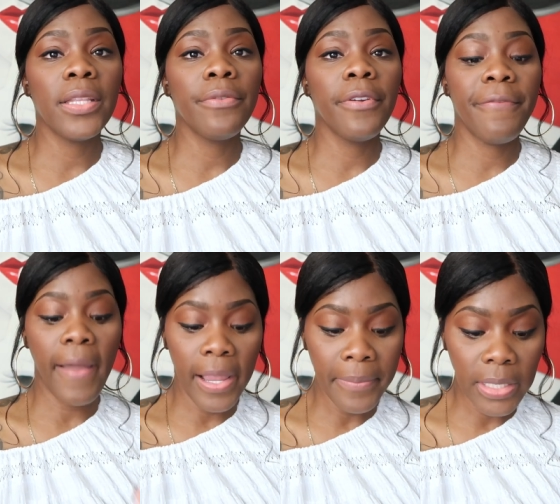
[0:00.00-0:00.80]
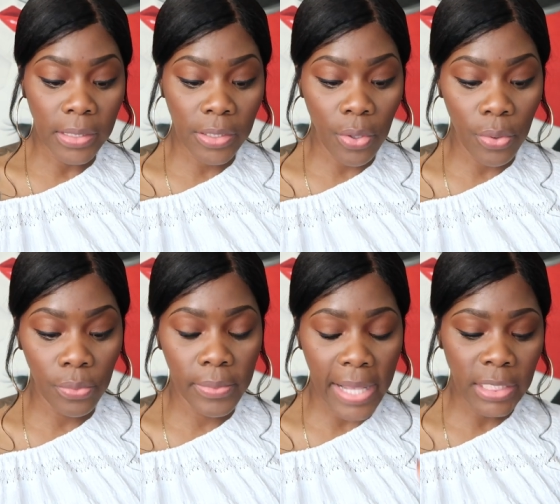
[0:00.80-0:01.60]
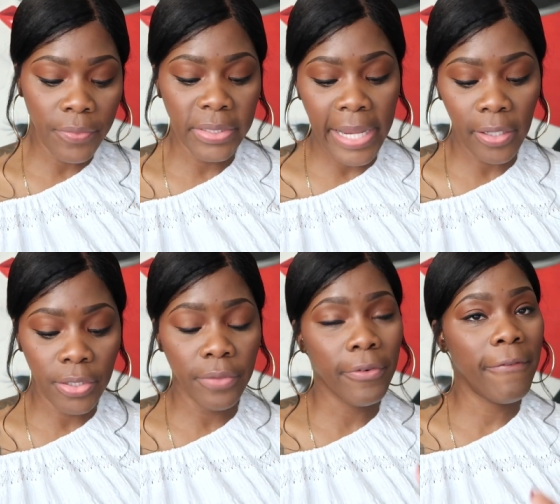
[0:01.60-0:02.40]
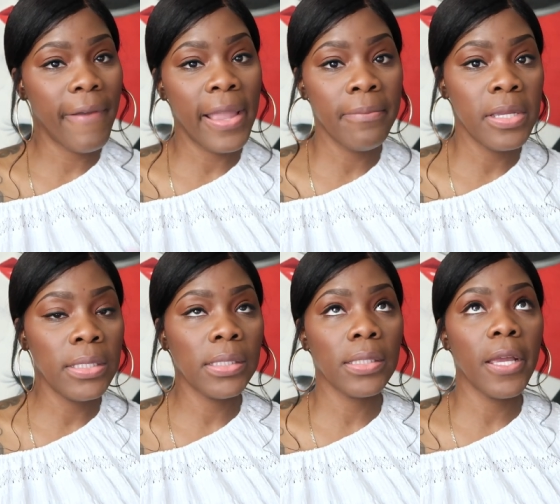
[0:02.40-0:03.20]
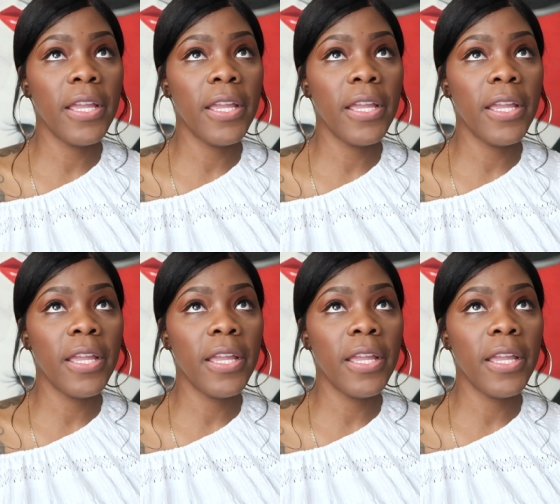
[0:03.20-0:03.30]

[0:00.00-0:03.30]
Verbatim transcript: the refinements, so that's the retainers. The refinements,